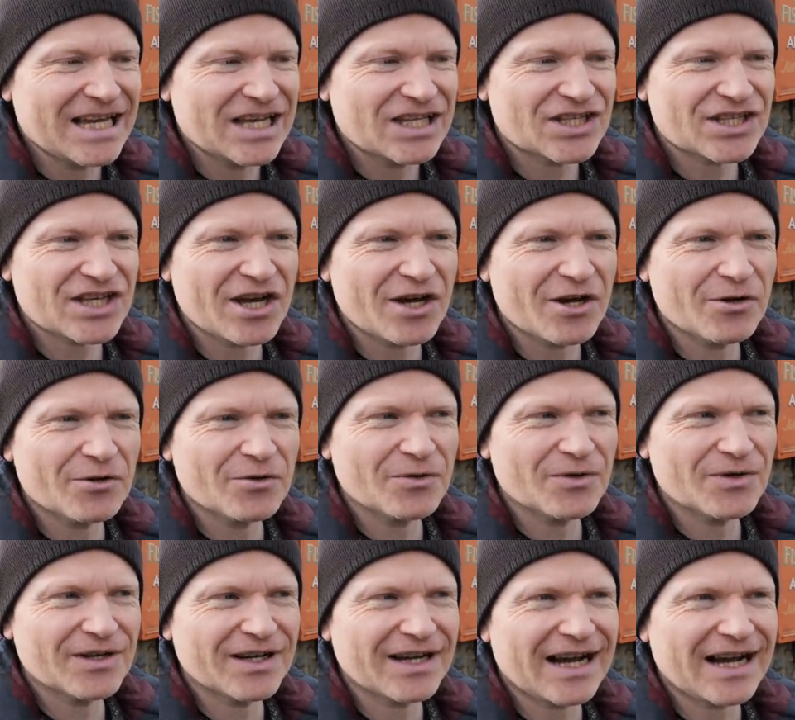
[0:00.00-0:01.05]
So
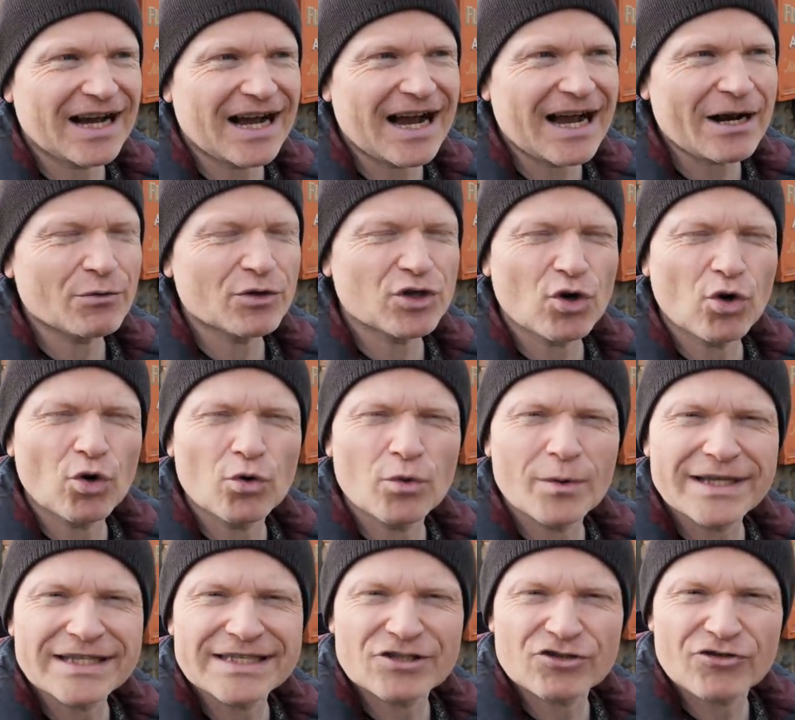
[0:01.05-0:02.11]
I would
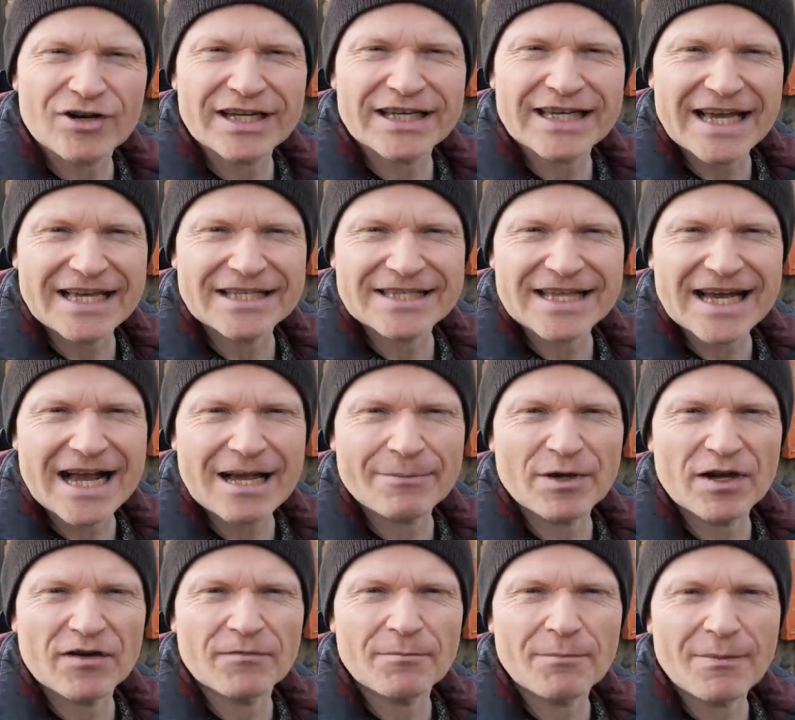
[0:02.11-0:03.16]
always try and get into the
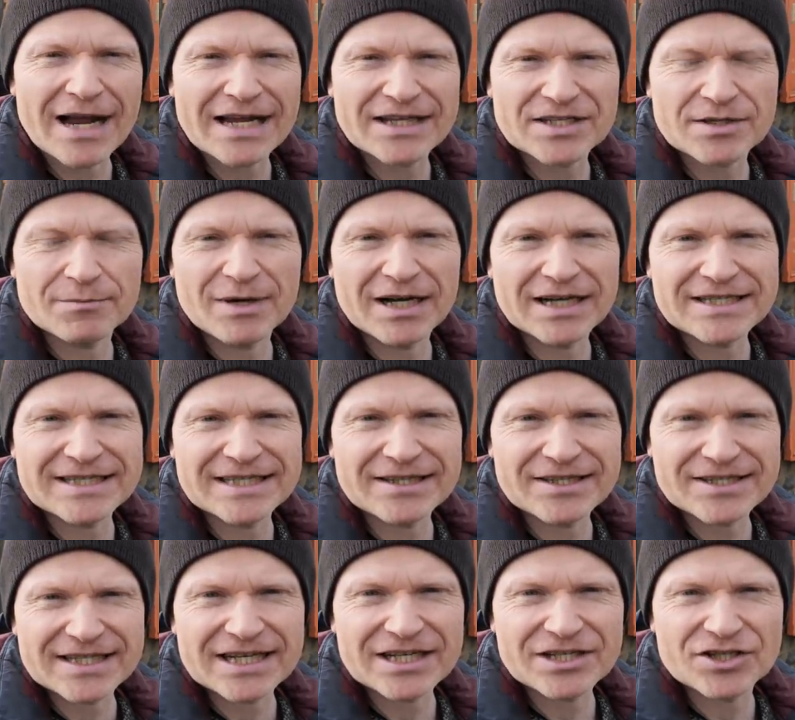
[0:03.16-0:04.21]
habit of maximizing the
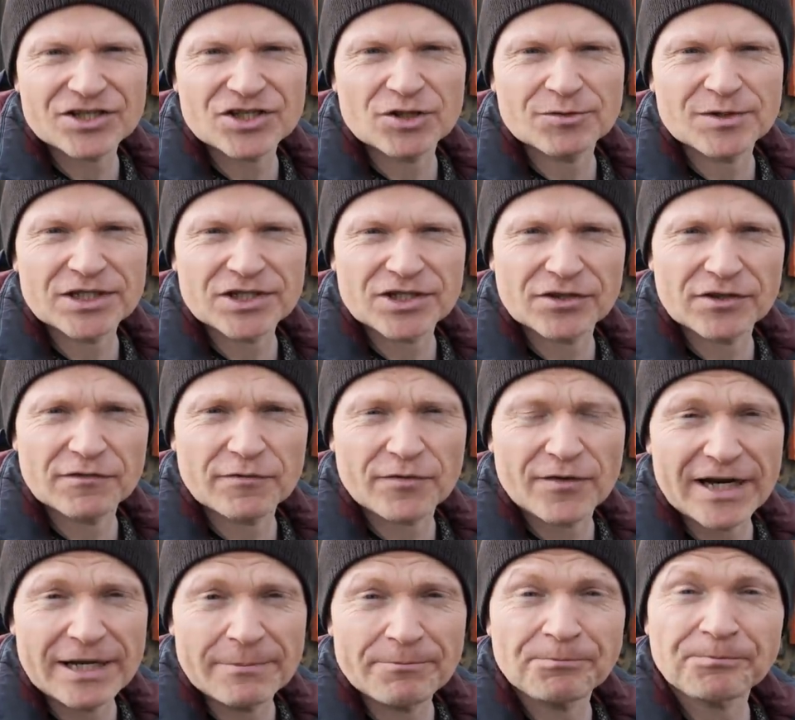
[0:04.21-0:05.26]
size of the subjects on the
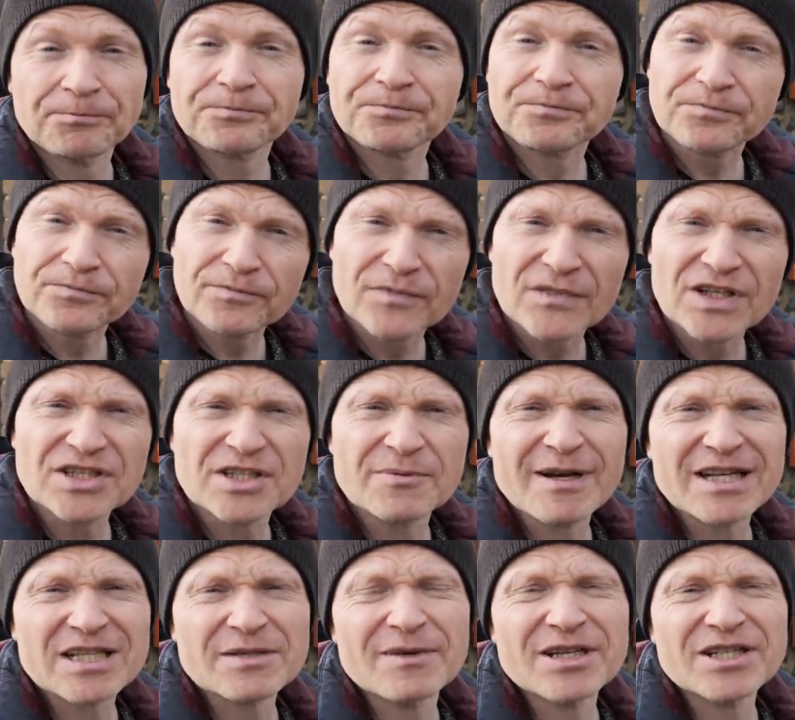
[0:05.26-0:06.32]
frame to
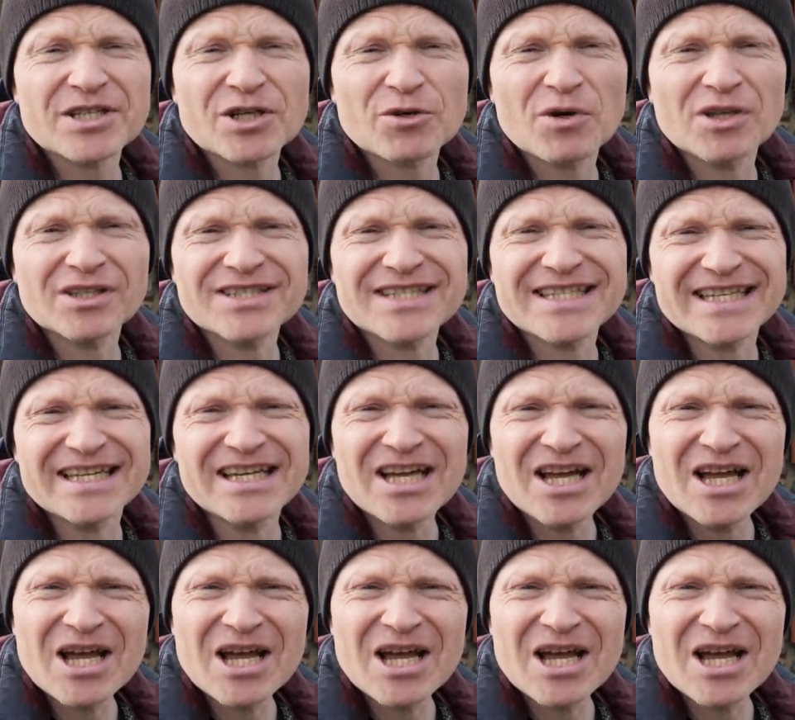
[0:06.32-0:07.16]
maximise the quality.